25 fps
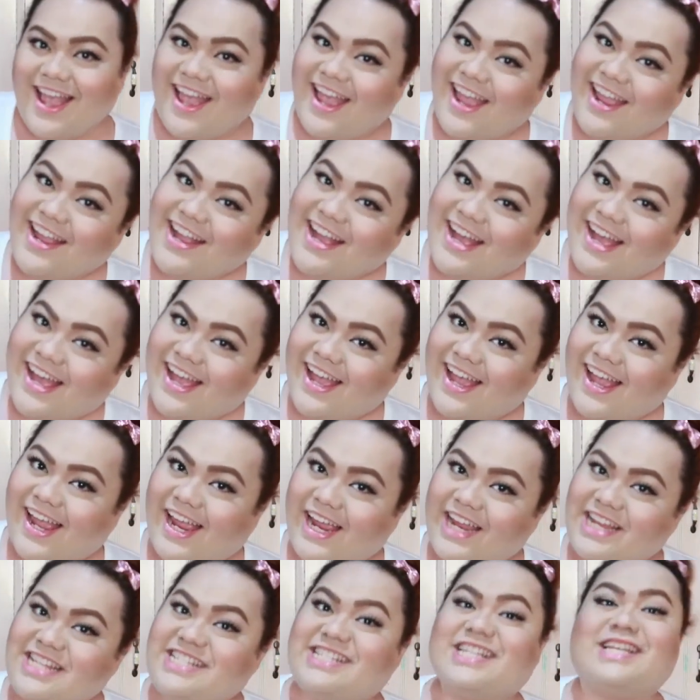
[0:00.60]
Hi
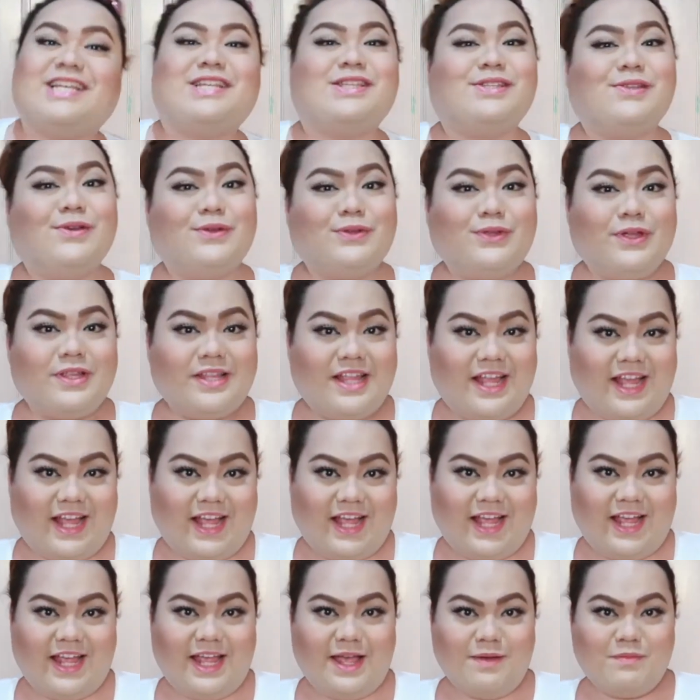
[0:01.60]
guys! So
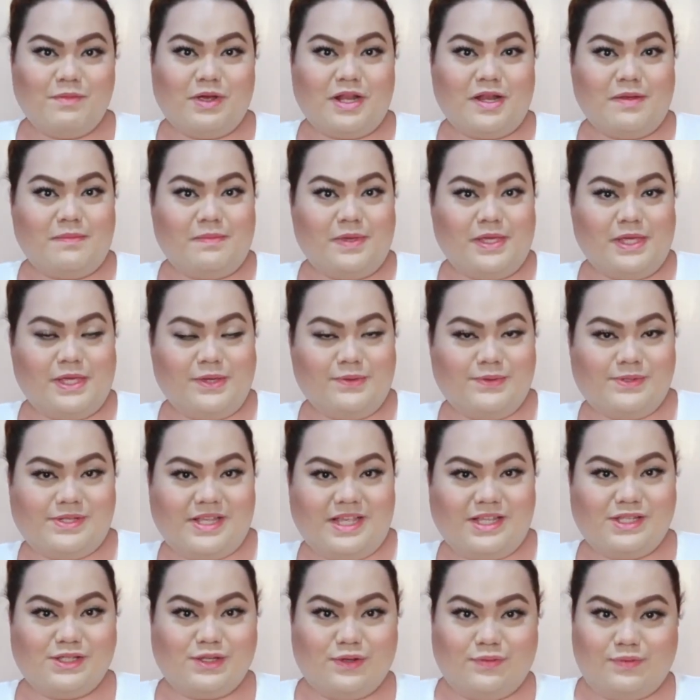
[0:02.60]
today, I'm gonna be
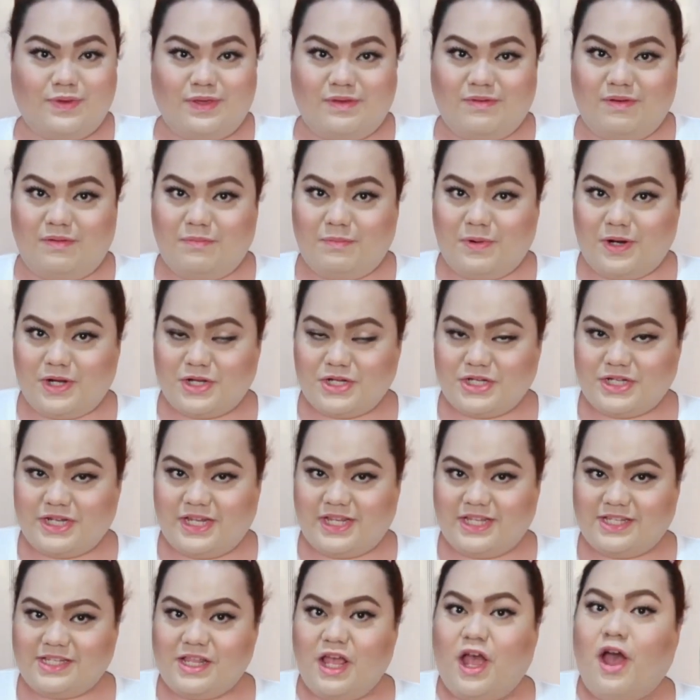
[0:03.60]
using zoeva
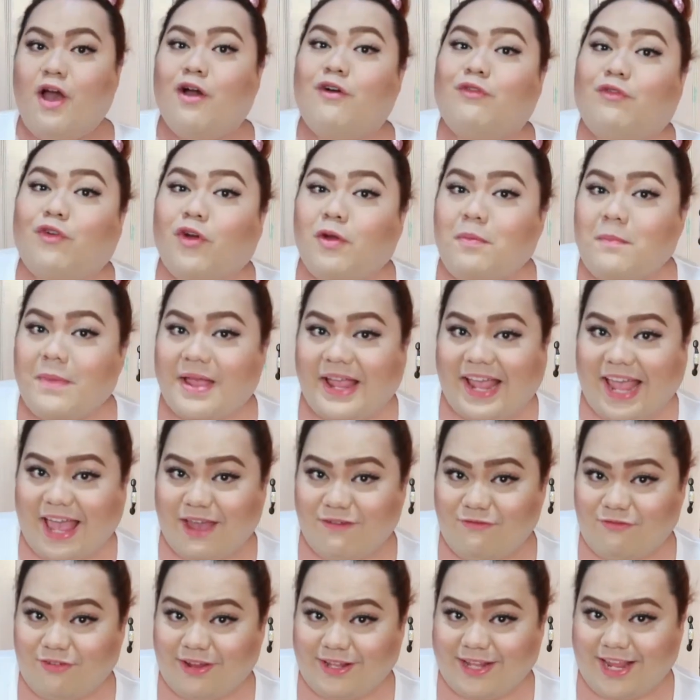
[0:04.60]
brushes for my
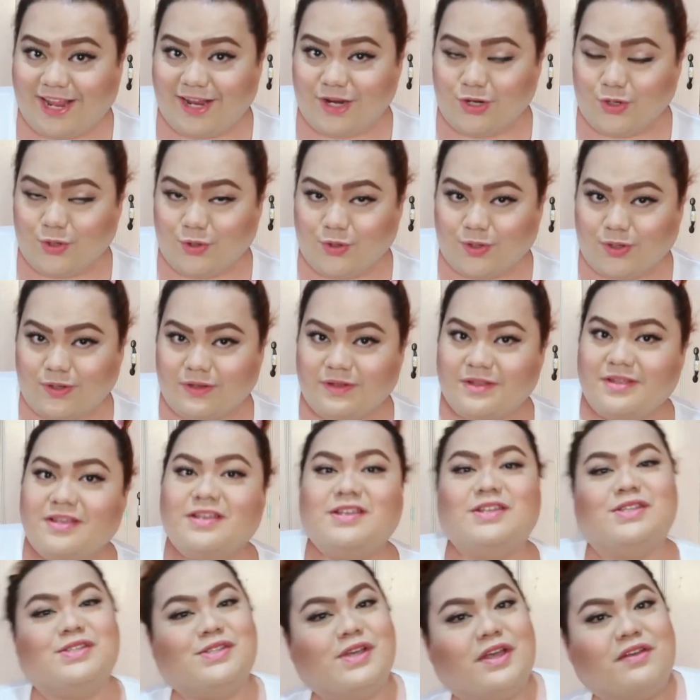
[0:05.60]
everyday look.
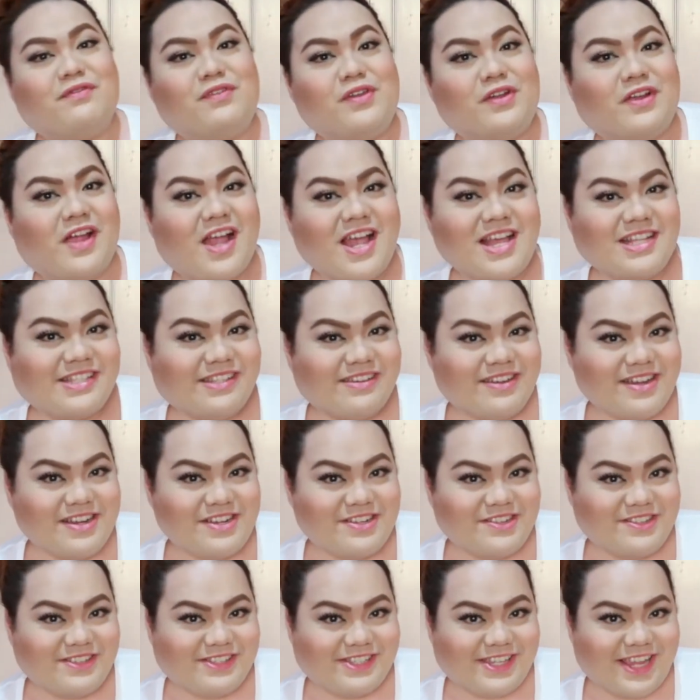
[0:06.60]
So if you guys are
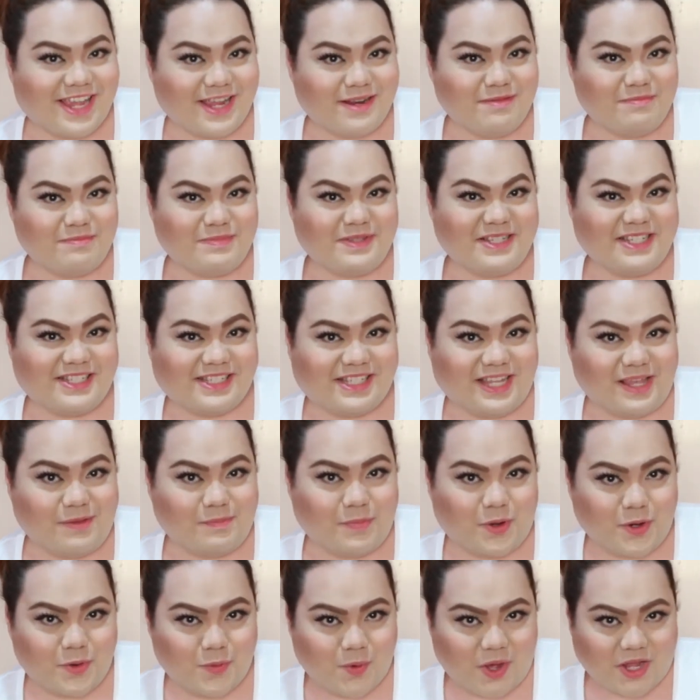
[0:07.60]
interested, please
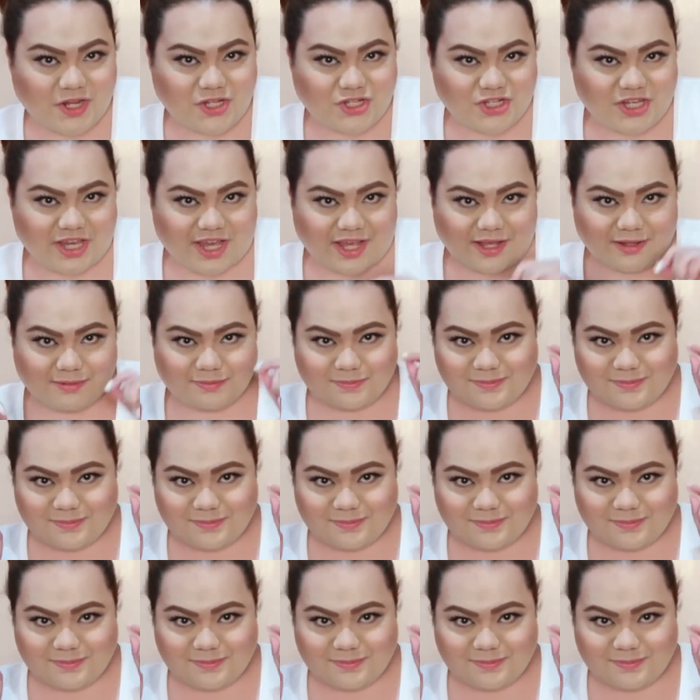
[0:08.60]
keep on watching.